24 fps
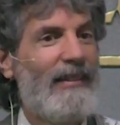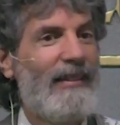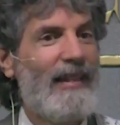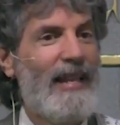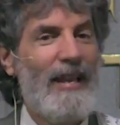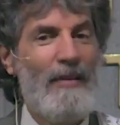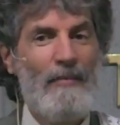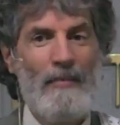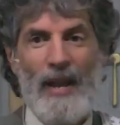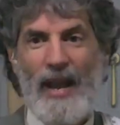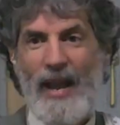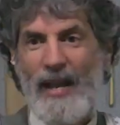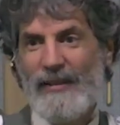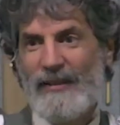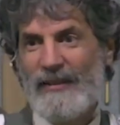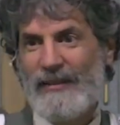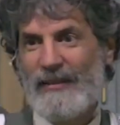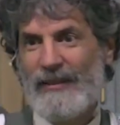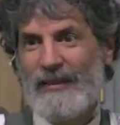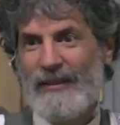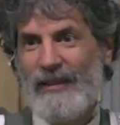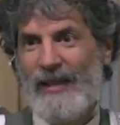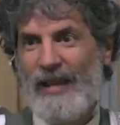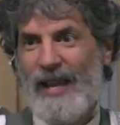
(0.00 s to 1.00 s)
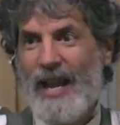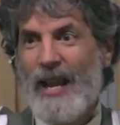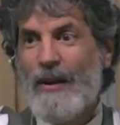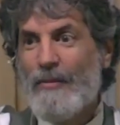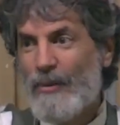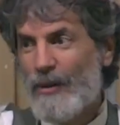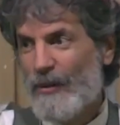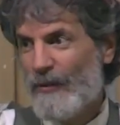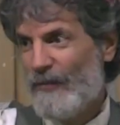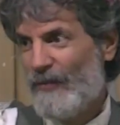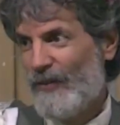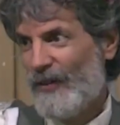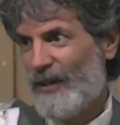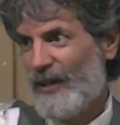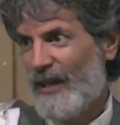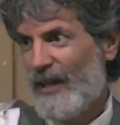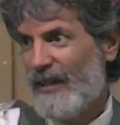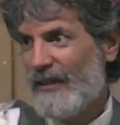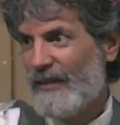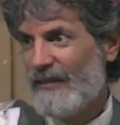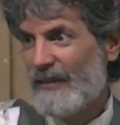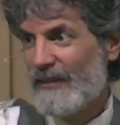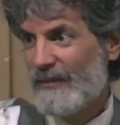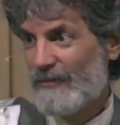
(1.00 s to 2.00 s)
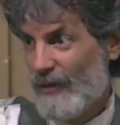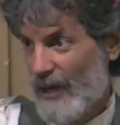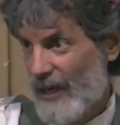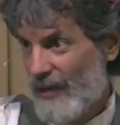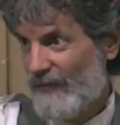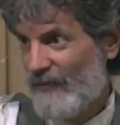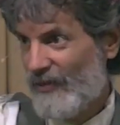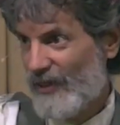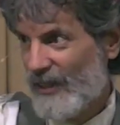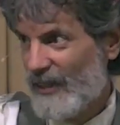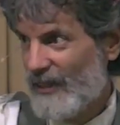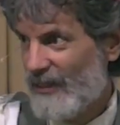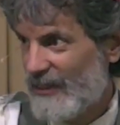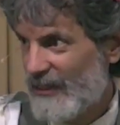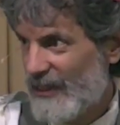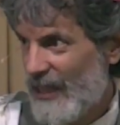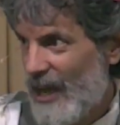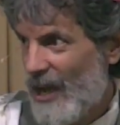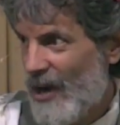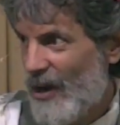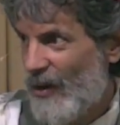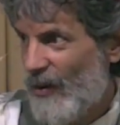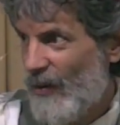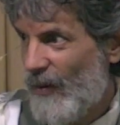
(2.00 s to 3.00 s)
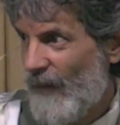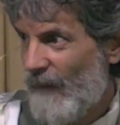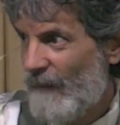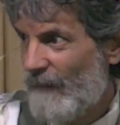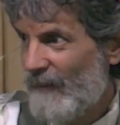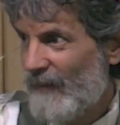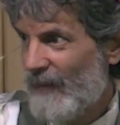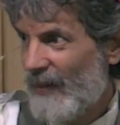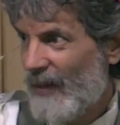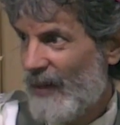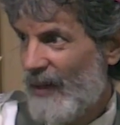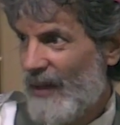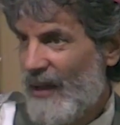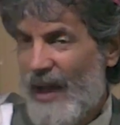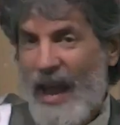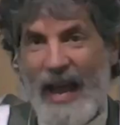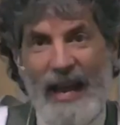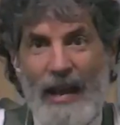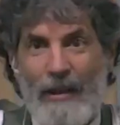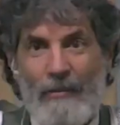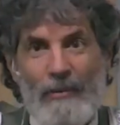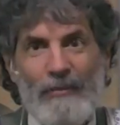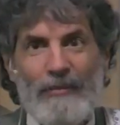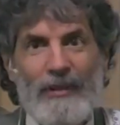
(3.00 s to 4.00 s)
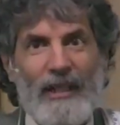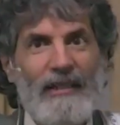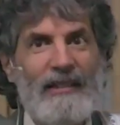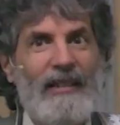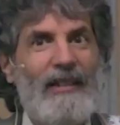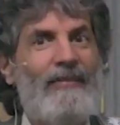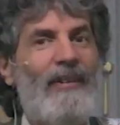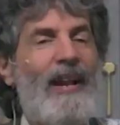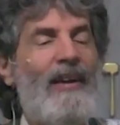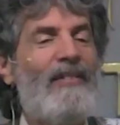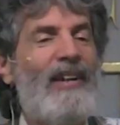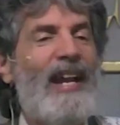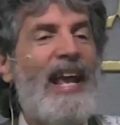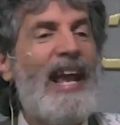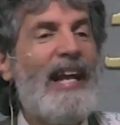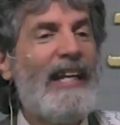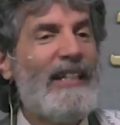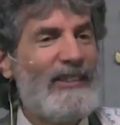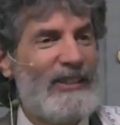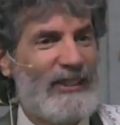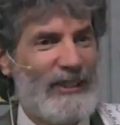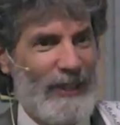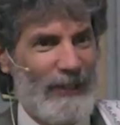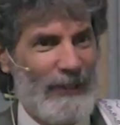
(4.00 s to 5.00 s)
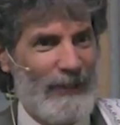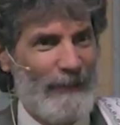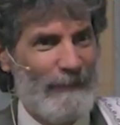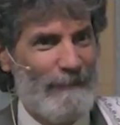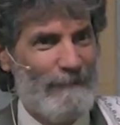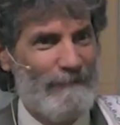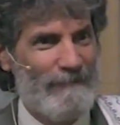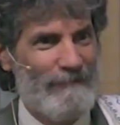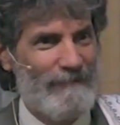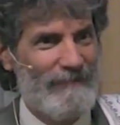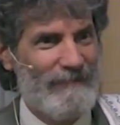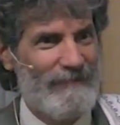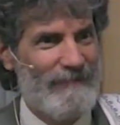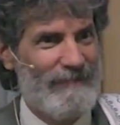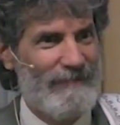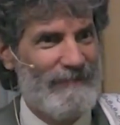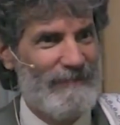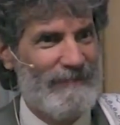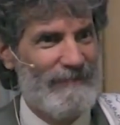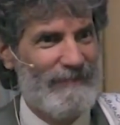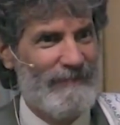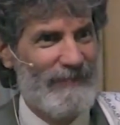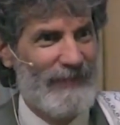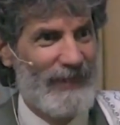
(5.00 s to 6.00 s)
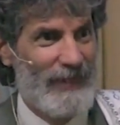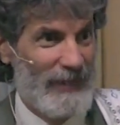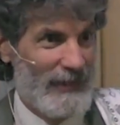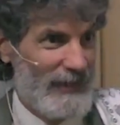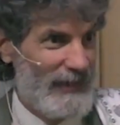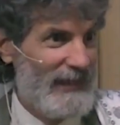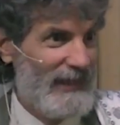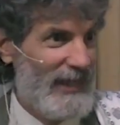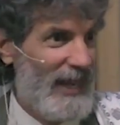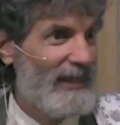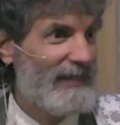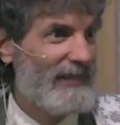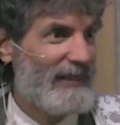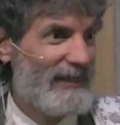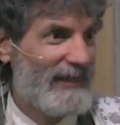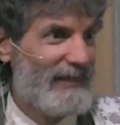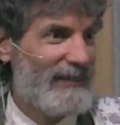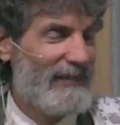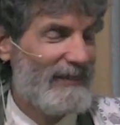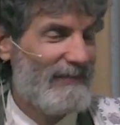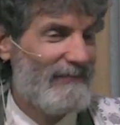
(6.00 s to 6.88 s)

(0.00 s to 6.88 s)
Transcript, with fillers: lambasts Abram for this, rightfully so. And Abram doesn't even have an answer. Because he doesn't.